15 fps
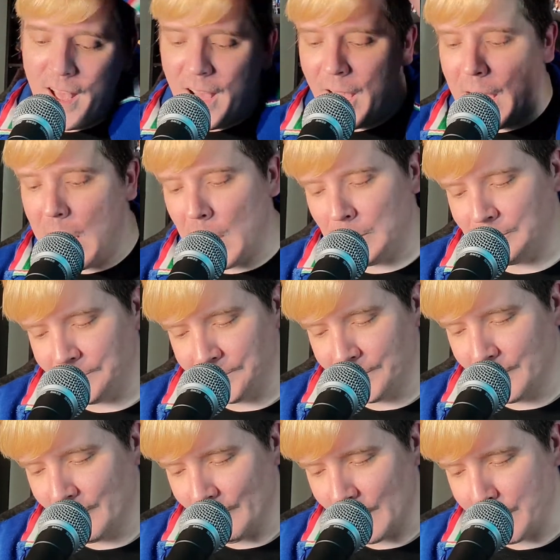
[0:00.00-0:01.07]
But
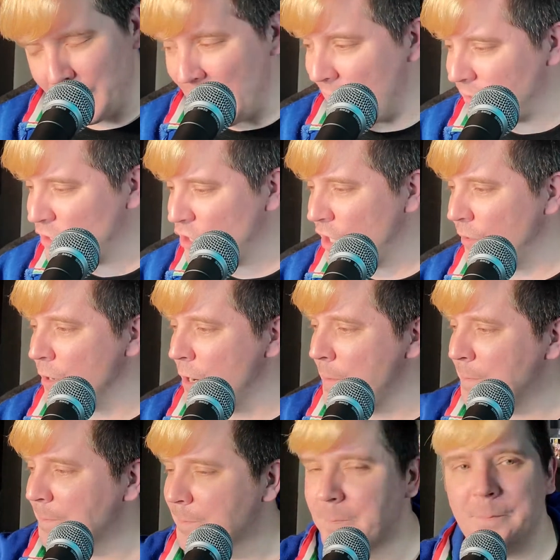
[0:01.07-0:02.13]
yeah,
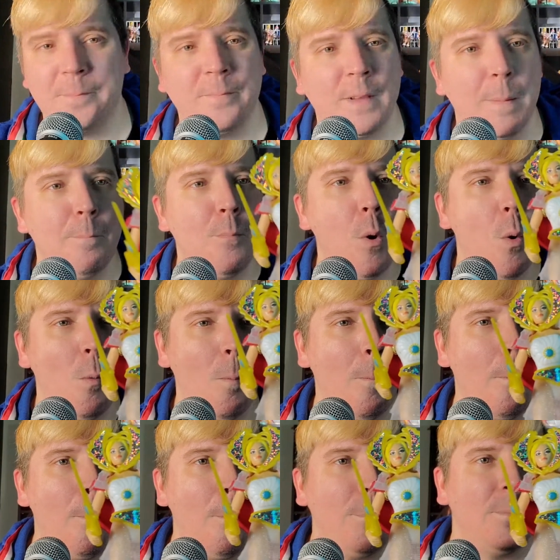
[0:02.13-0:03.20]
She-Ra,
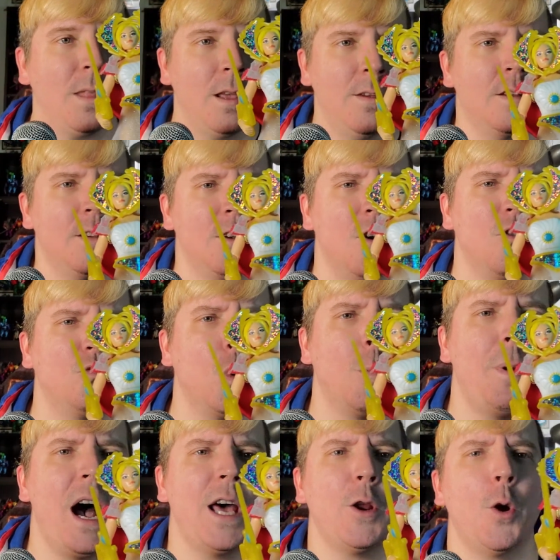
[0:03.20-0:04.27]
boom.
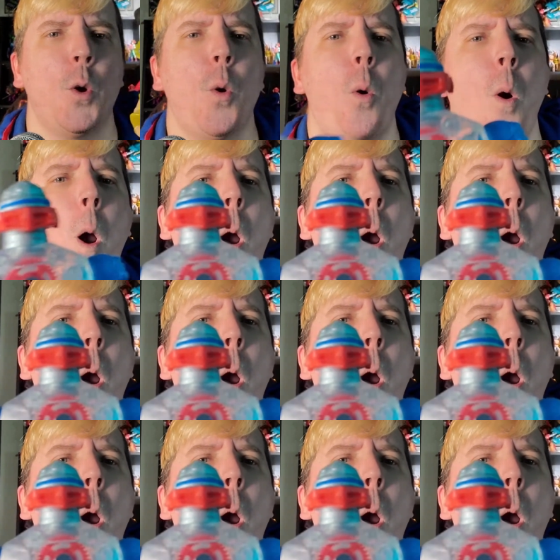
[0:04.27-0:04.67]
Roboto,